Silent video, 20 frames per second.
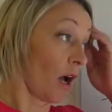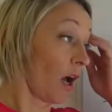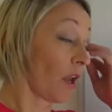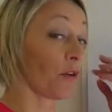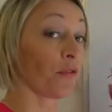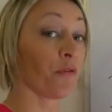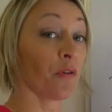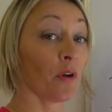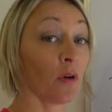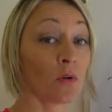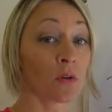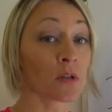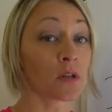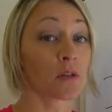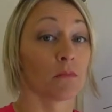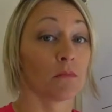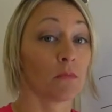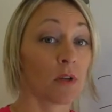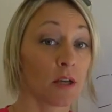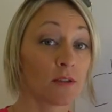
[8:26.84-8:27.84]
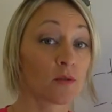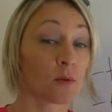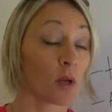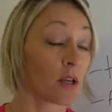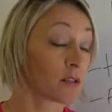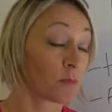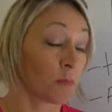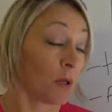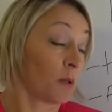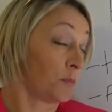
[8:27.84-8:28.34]
And I feel awesome.
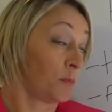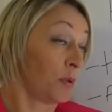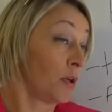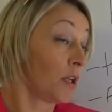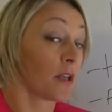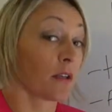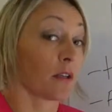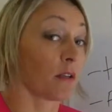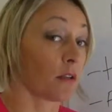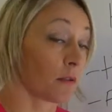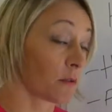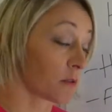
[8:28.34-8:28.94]
It's brilliant.